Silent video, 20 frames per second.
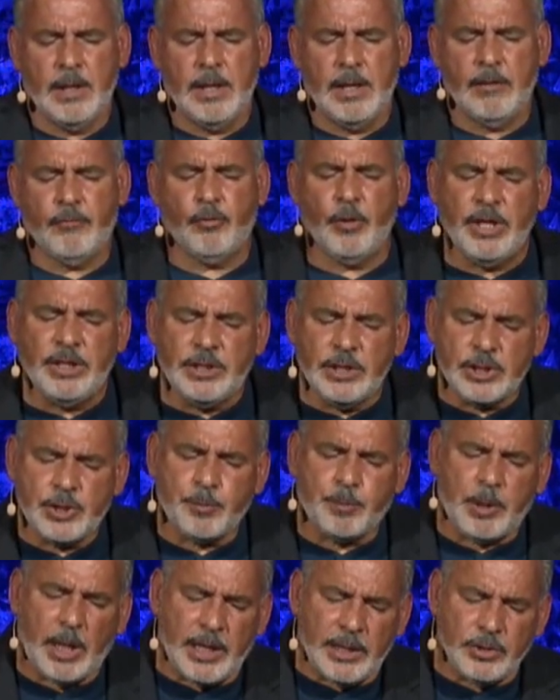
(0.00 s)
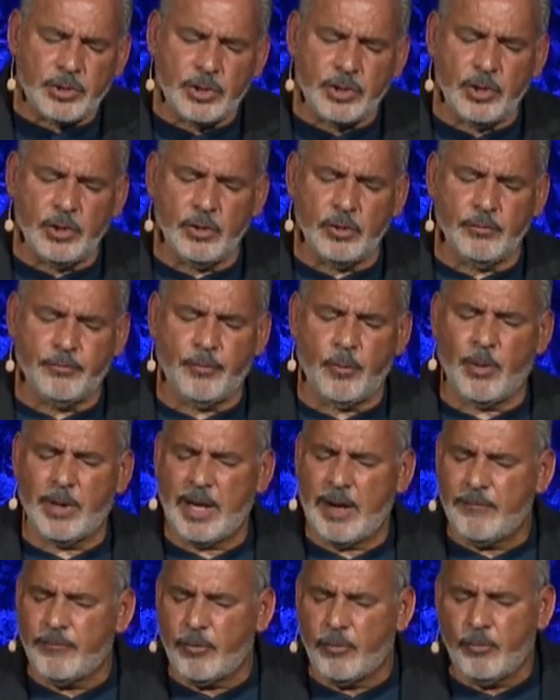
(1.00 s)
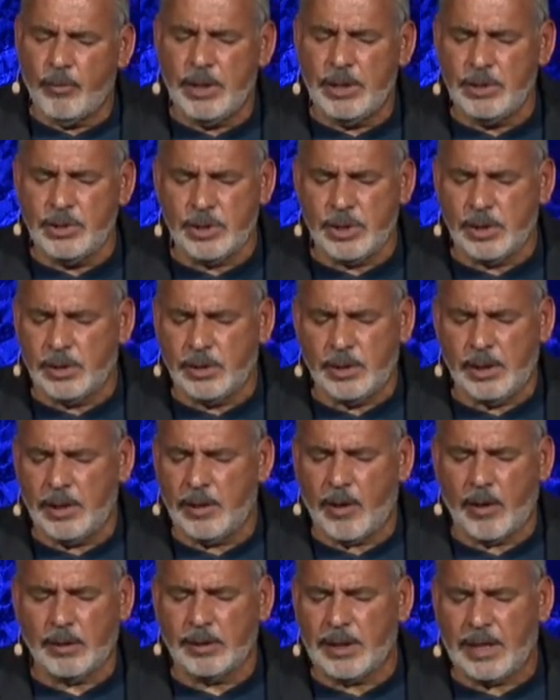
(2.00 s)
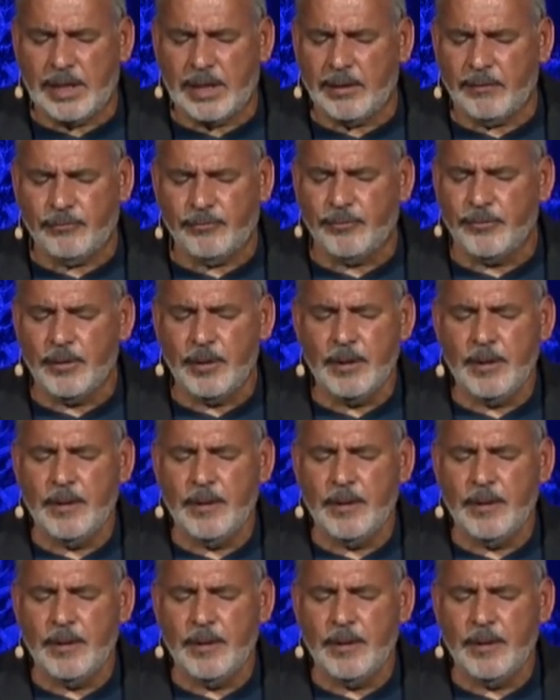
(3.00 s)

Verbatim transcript: If we displace you for whatever reason in our life,